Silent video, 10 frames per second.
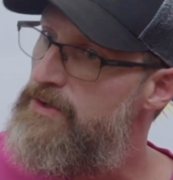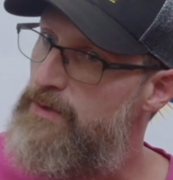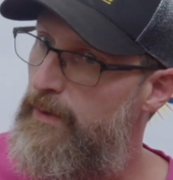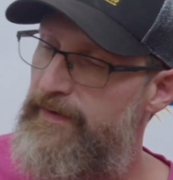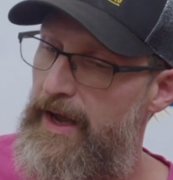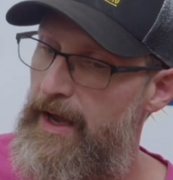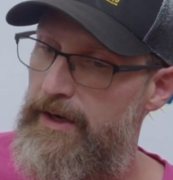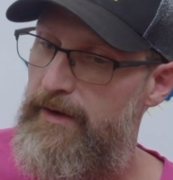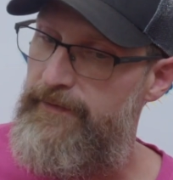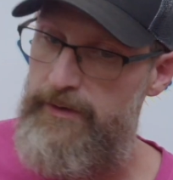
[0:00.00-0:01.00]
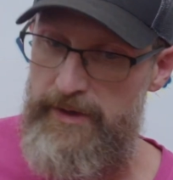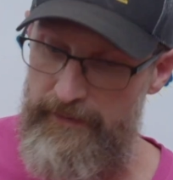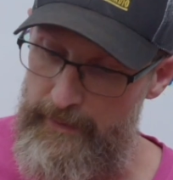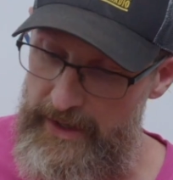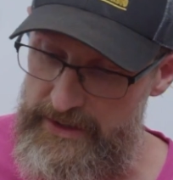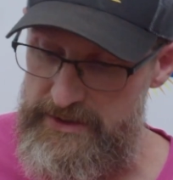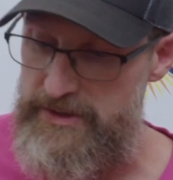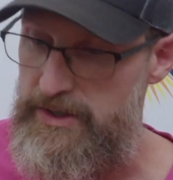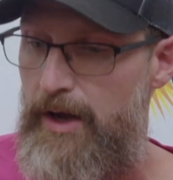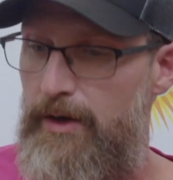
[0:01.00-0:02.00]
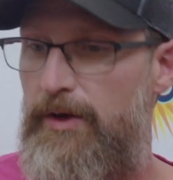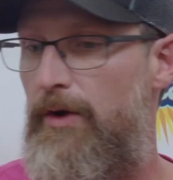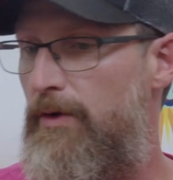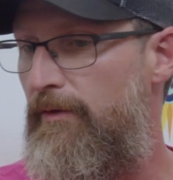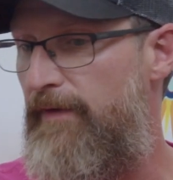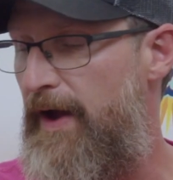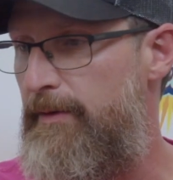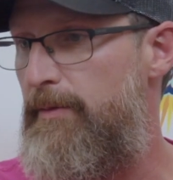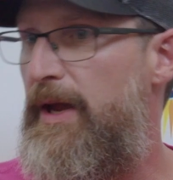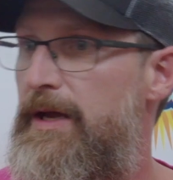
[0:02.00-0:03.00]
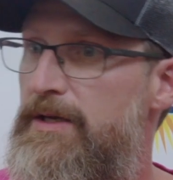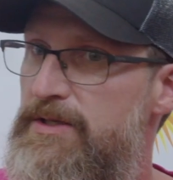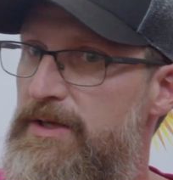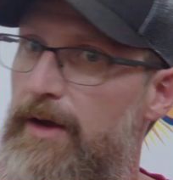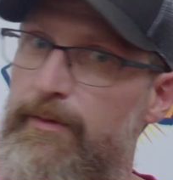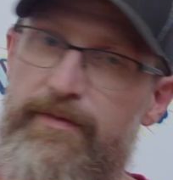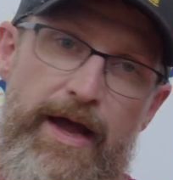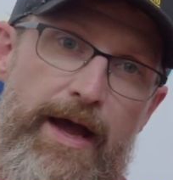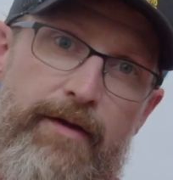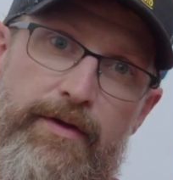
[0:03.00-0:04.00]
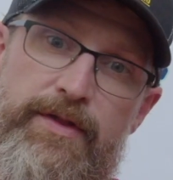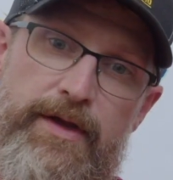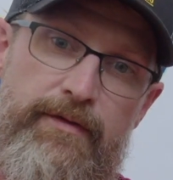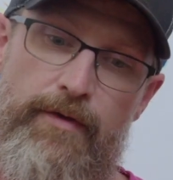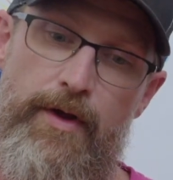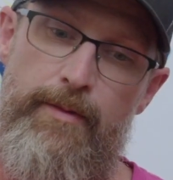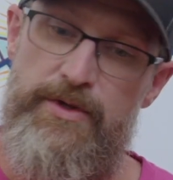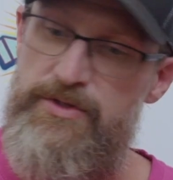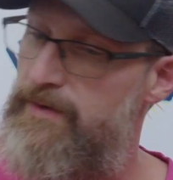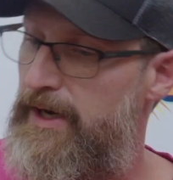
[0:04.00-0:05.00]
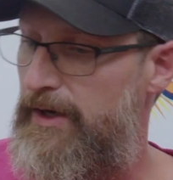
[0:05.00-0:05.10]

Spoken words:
So we've got a few different mixes, all cocoa fiber based, and we've got everything from straight